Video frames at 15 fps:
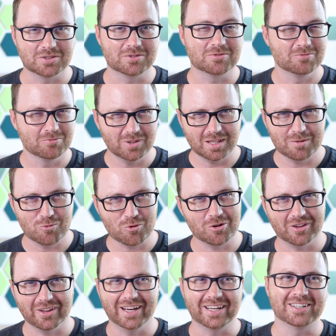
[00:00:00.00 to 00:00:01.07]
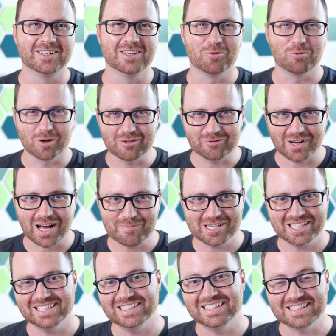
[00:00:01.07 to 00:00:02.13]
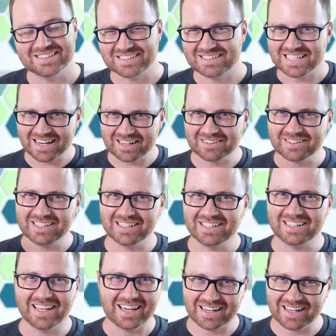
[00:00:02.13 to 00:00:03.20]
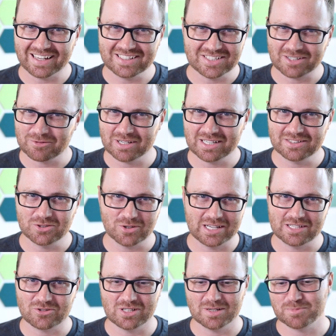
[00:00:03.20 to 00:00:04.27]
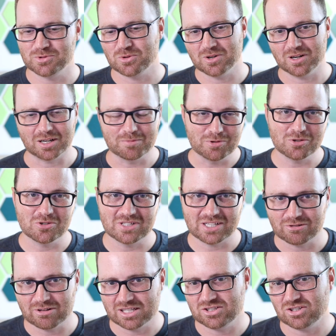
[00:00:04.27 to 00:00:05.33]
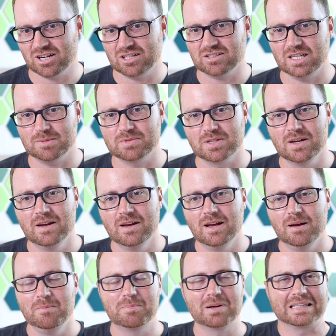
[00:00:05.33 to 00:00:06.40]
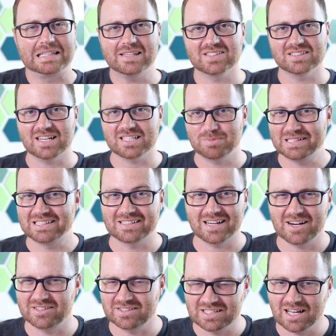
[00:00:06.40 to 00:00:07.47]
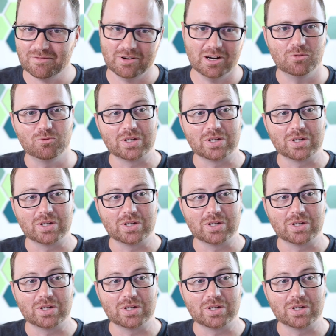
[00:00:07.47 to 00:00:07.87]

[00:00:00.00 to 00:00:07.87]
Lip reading: is really more like word vomit. It's technically an AI generated transcript or a computer generated transcript, but it leaves a lot to be desired. It's not very